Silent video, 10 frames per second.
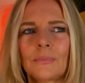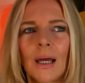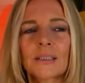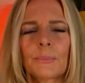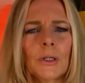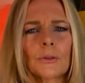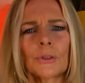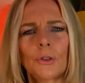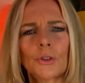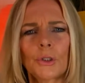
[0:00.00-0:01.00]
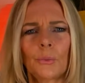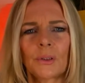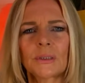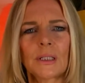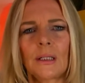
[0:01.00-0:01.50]
I suppose she
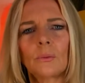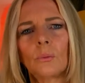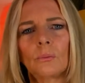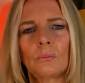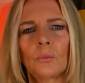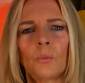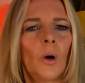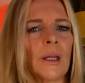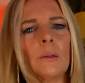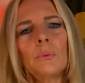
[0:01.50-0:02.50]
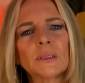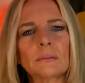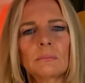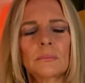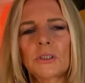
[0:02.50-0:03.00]
wanted what he was
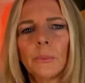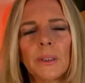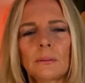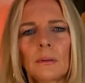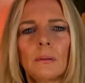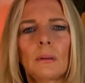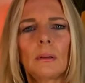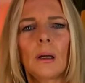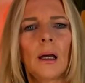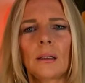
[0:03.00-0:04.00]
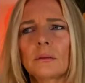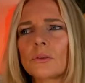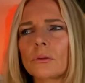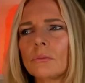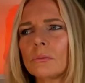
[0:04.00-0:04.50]
doing.
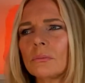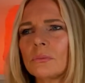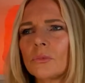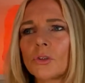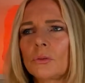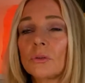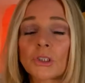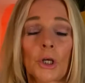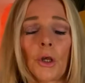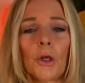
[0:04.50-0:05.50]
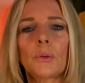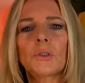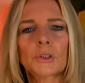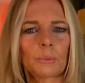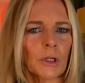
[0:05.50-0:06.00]
And to her, there
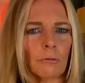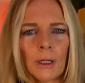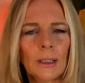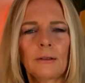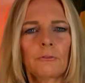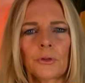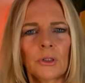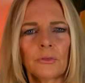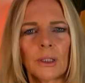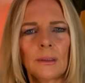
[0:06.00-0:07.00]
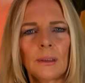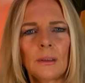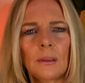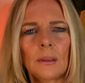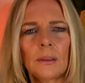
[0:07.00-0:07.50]
was somebody real in front of her.
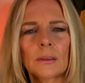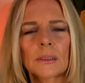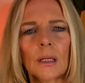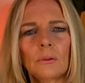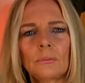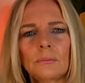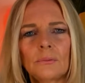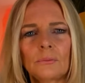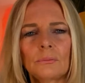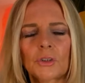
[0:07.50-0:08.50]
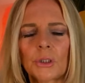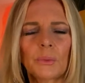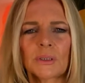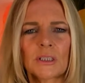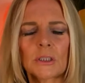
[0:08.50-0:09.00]
So she
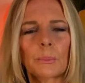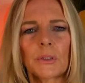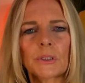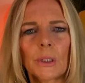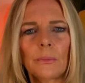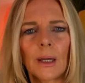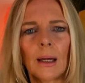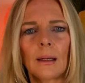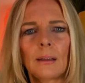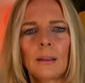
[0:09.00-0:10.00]
wanted to pursue that.